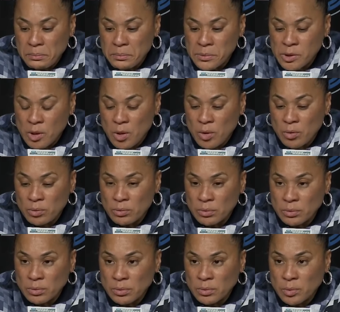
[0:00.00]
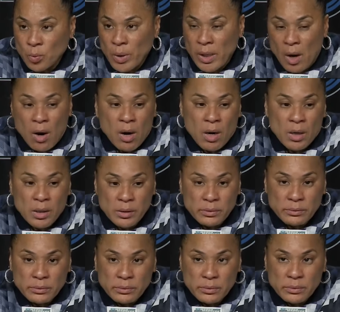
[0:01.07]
So we are